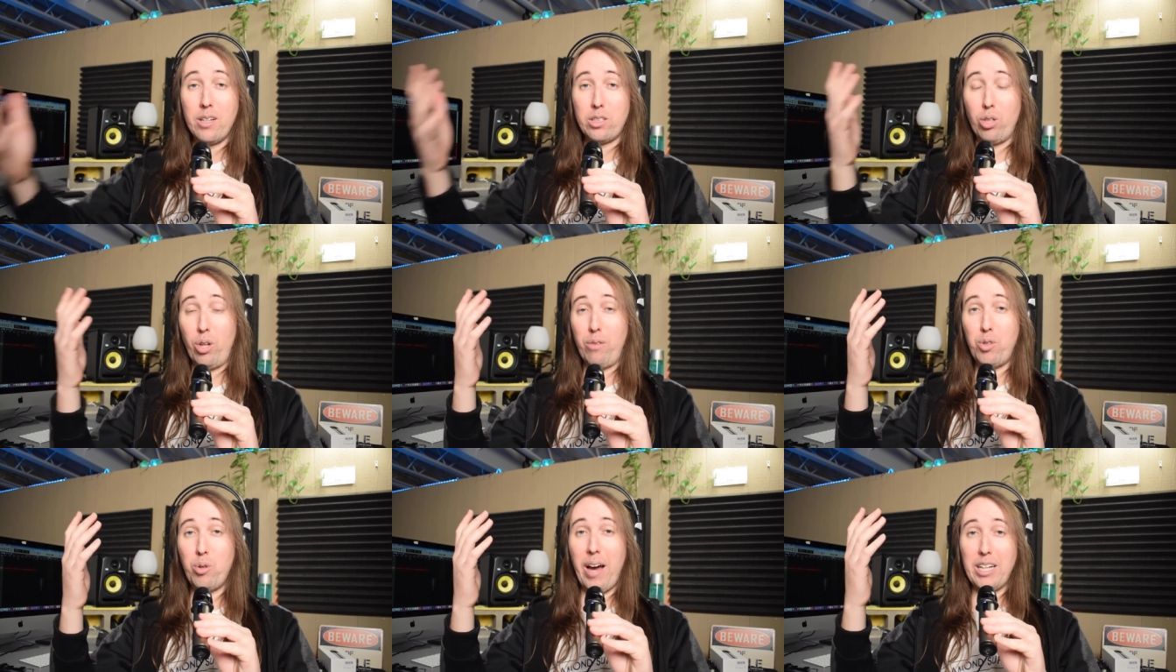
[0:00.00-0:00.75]
So
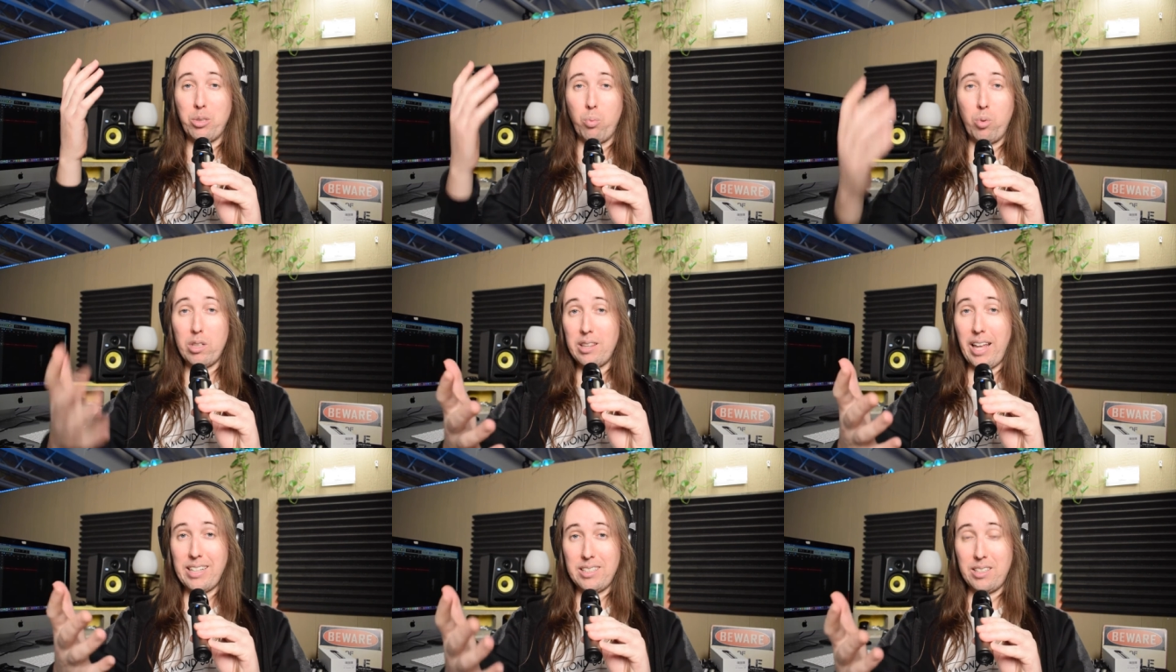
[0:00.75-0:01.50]
if you guys would
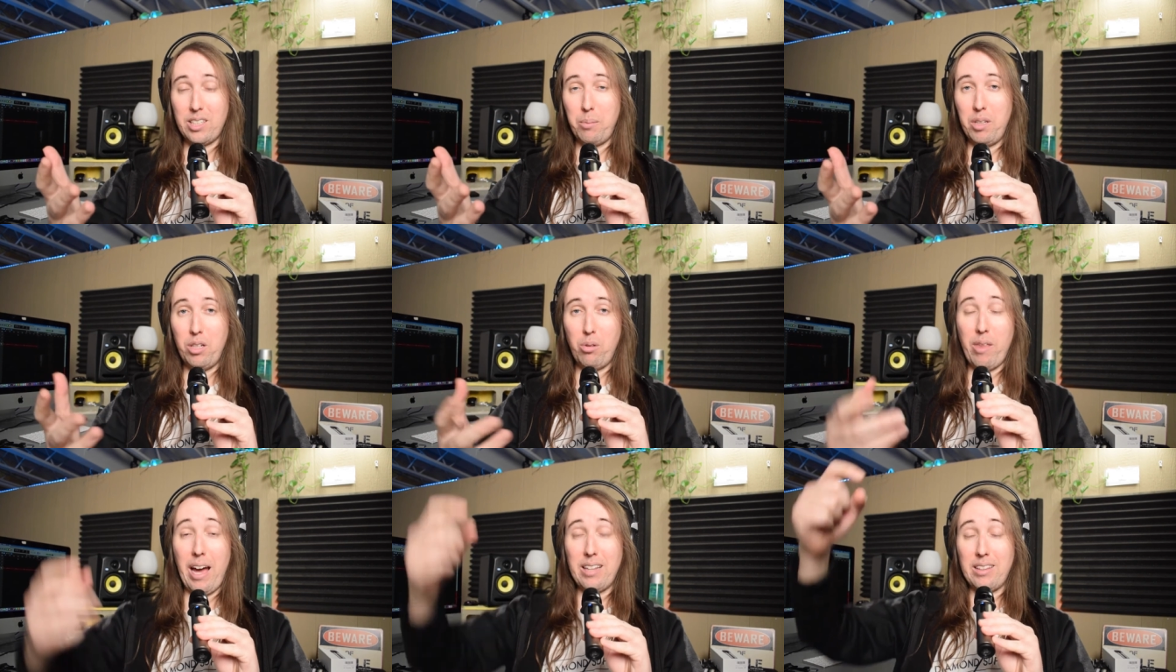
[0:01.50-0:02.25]
like to see see me
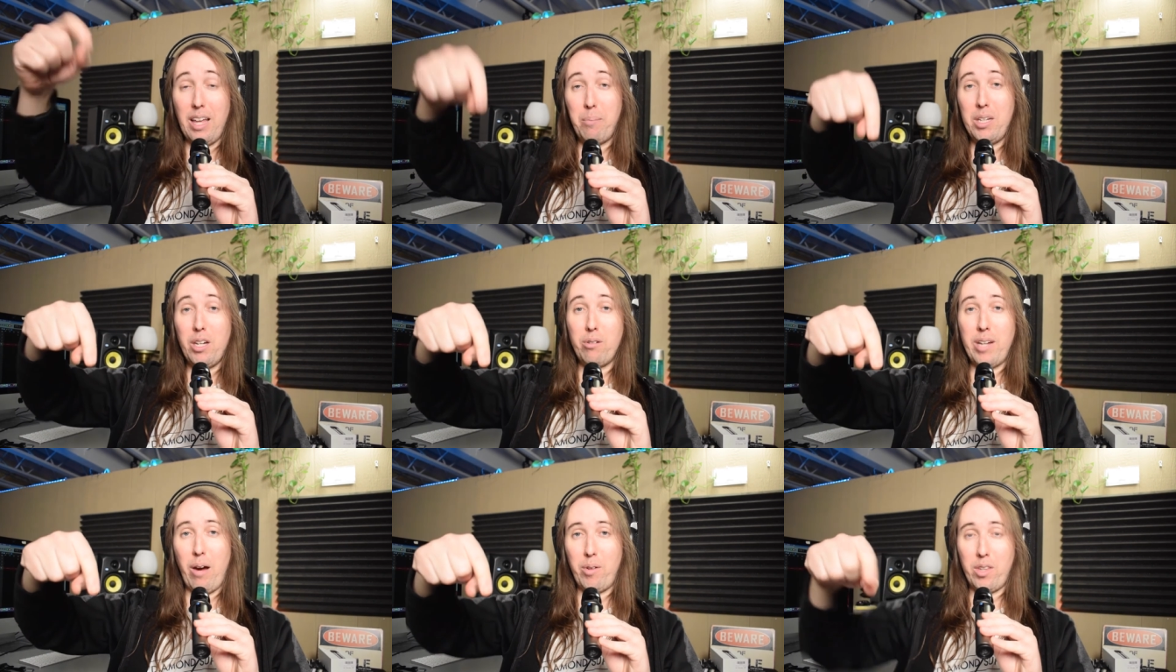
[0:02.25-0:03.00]
do that, let me know
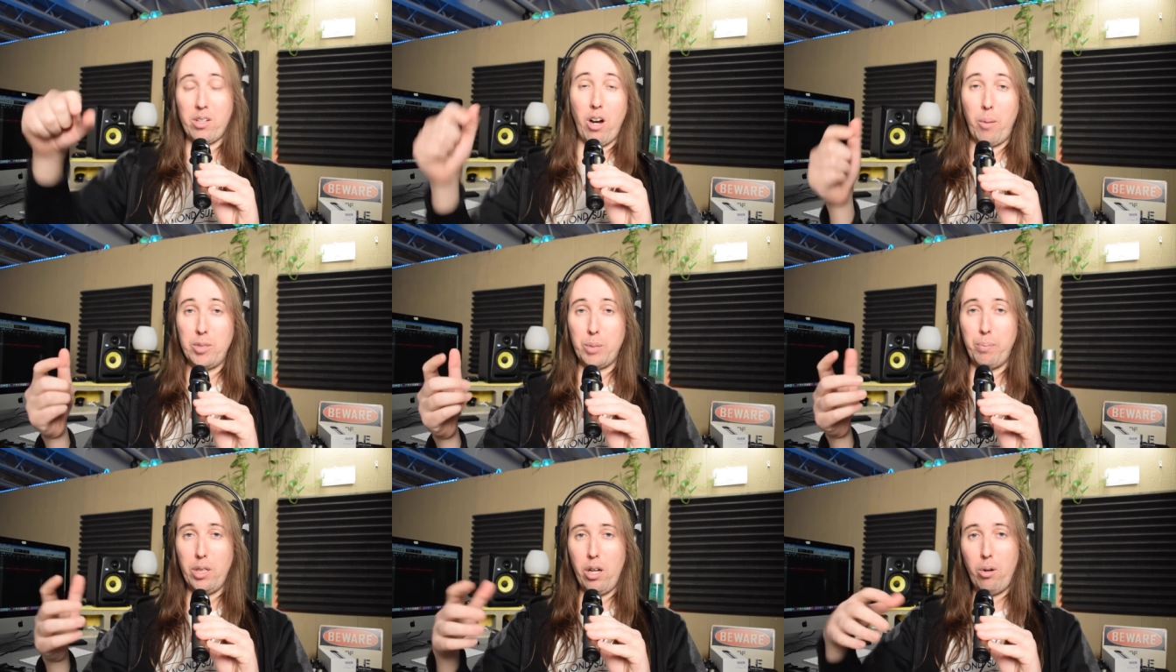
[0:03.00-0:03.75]
down in the comments
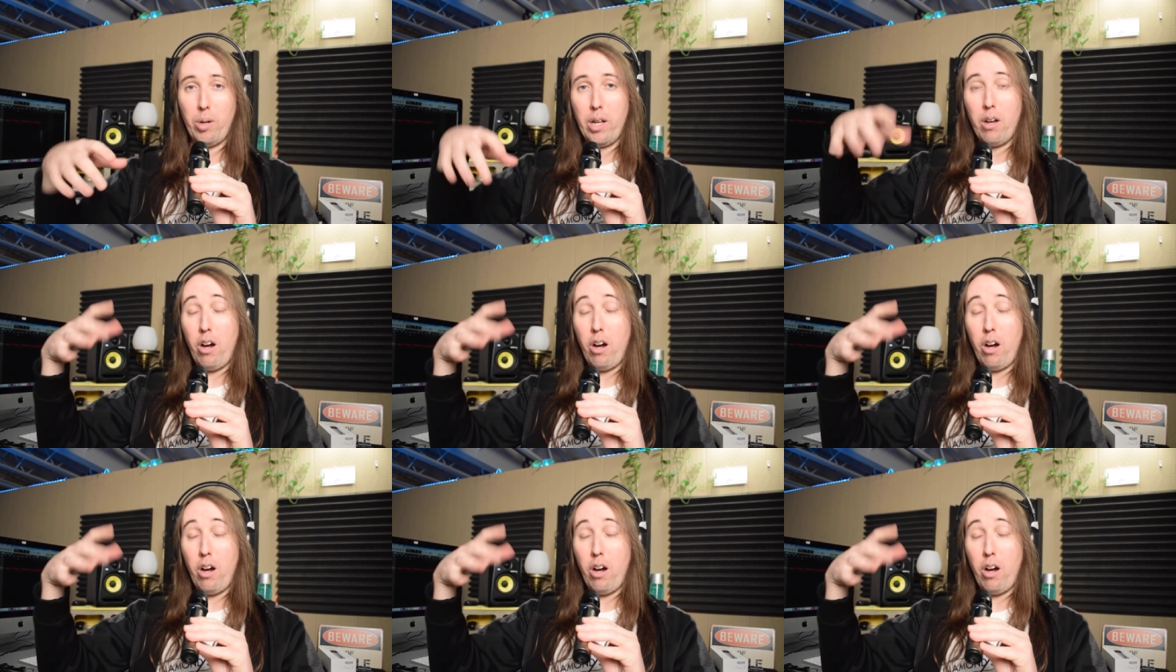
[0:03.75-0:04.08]
below.